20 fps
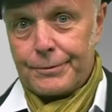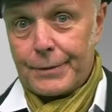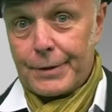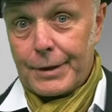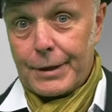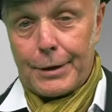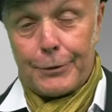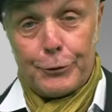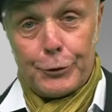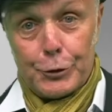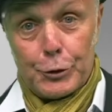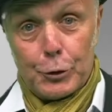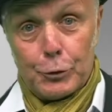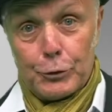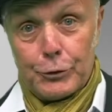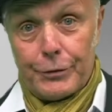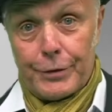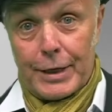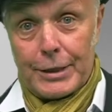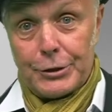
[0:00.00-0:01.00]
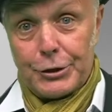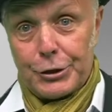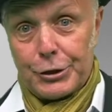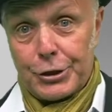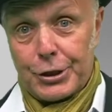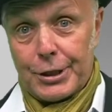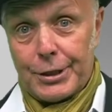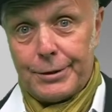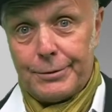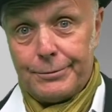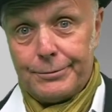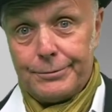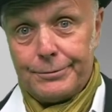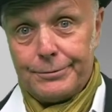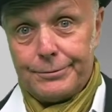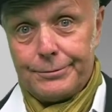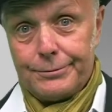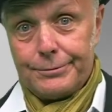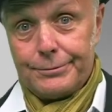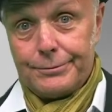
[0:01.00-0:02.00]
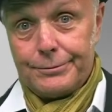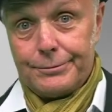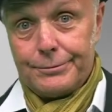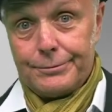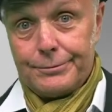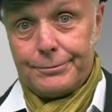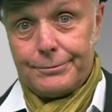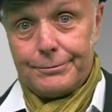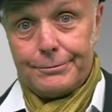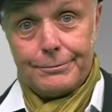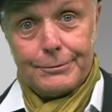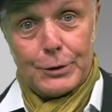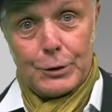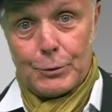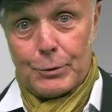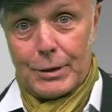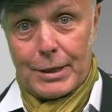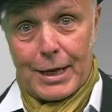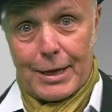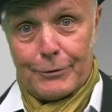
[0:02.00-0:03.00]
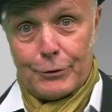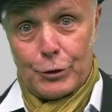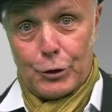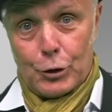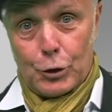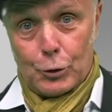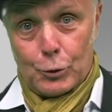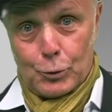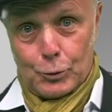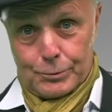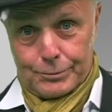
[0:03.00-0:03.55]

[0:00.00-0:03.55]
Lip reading: If you don't venture, you'll never know.